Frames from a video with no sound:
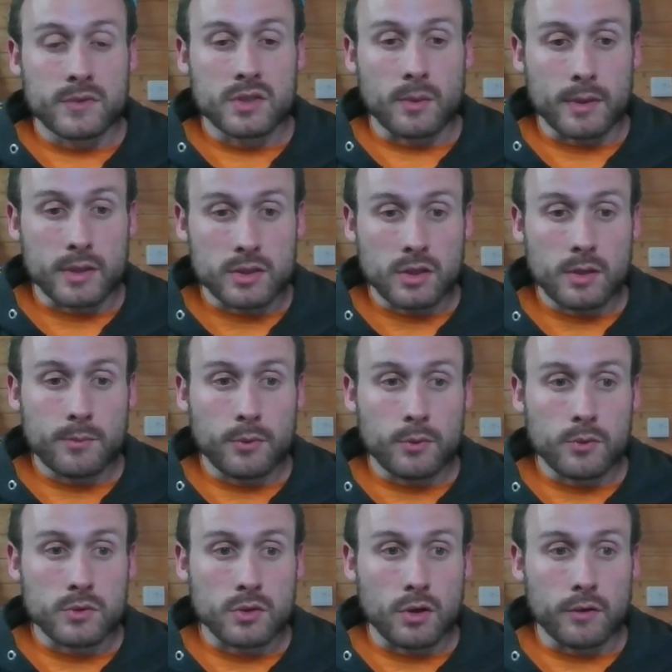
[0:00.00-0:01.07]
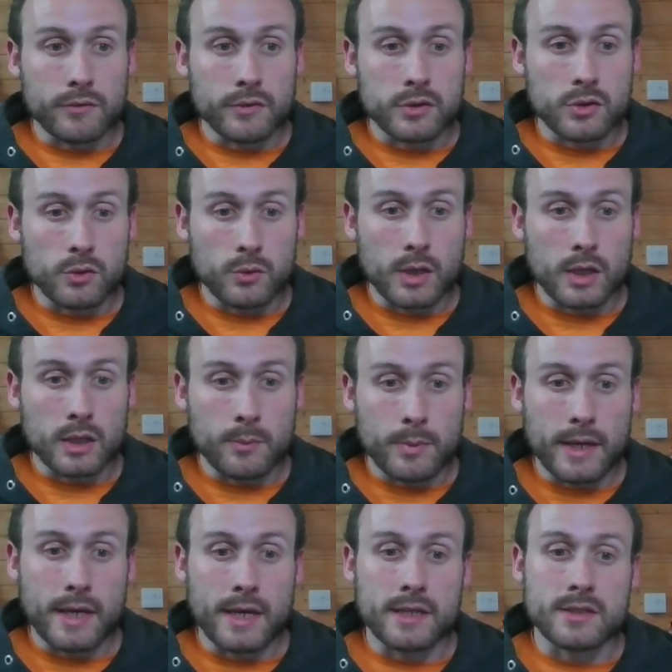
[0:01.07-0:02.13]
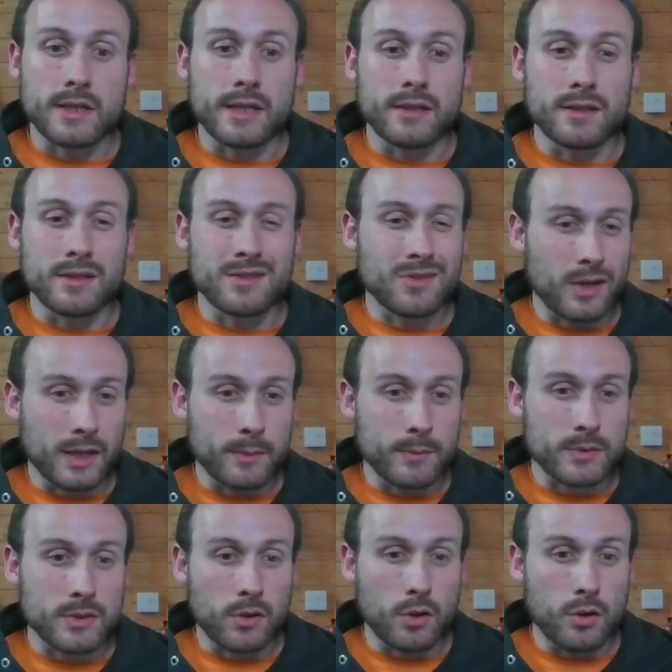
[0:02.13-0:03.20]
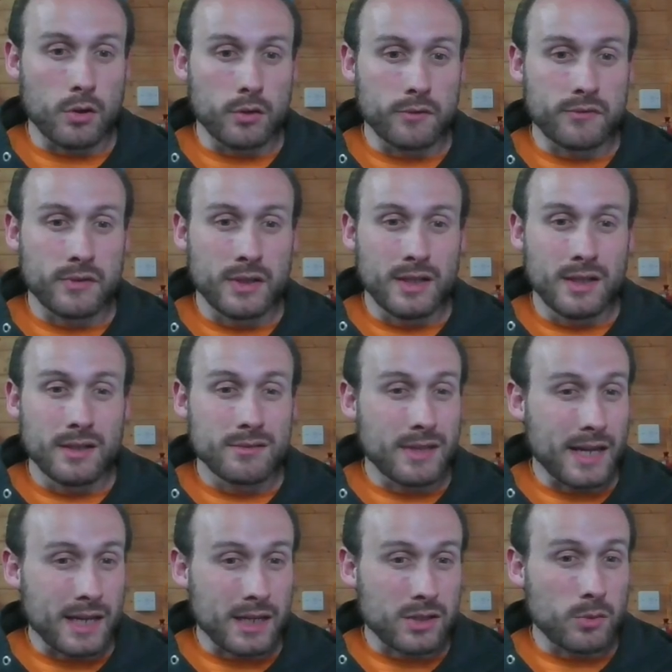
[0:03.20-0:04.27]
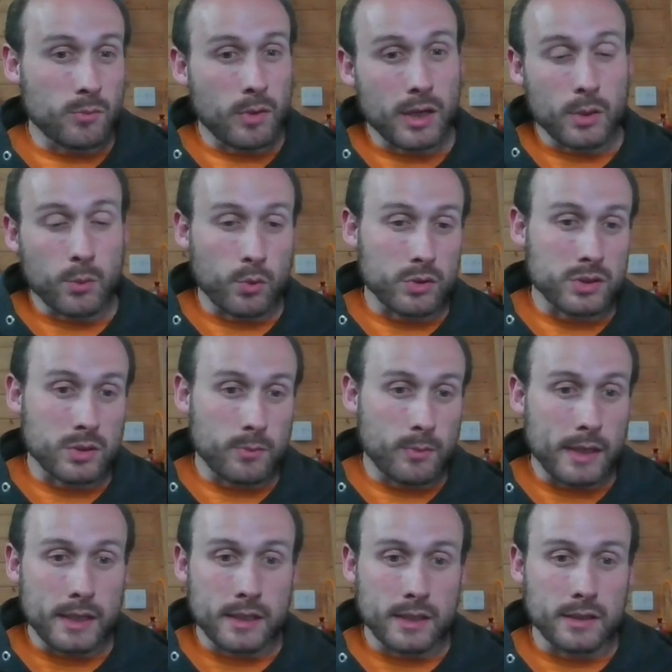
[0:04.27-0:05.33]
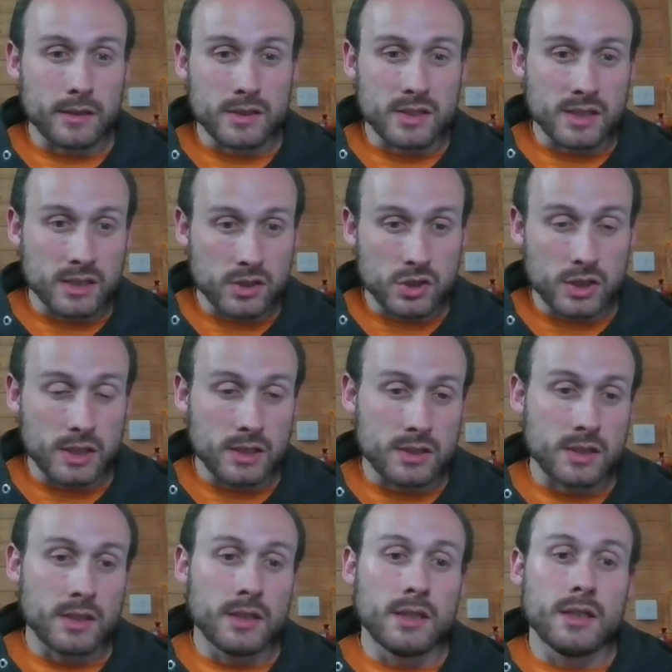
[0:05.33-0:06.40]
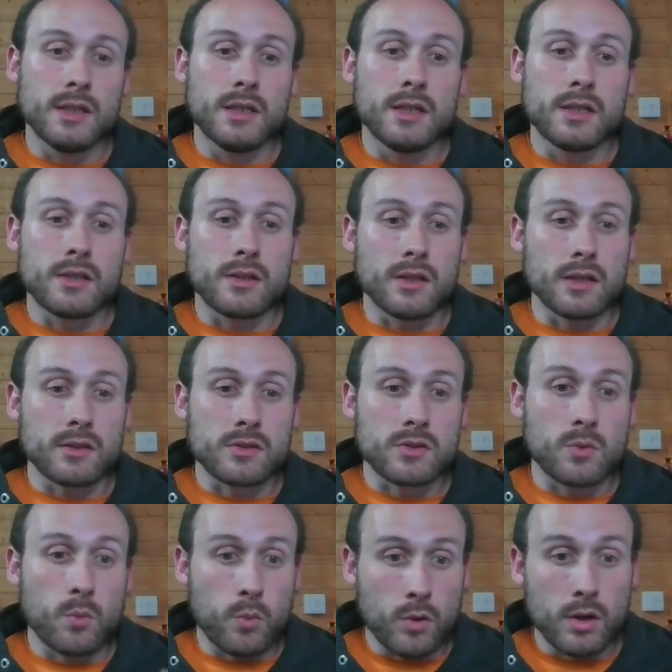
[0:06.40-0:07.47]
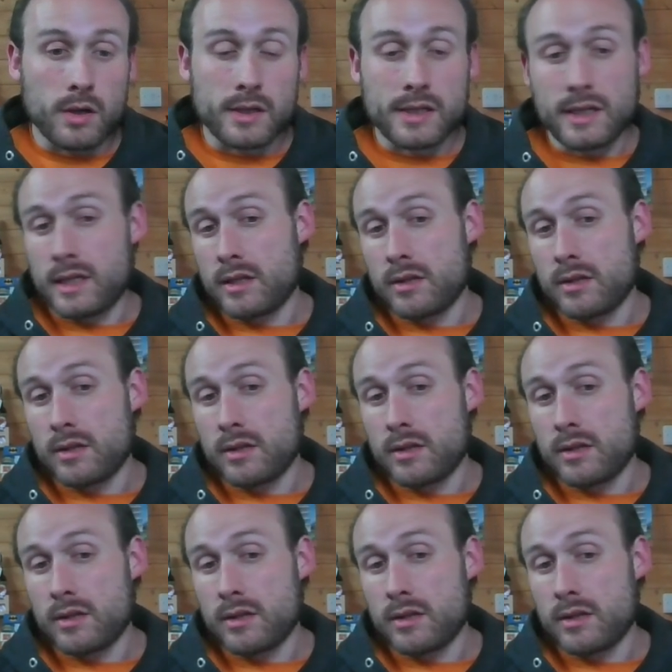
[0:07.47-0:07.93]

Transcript: some examples of the 2 color pairs and the types of deck you might want to make and the synergies. that work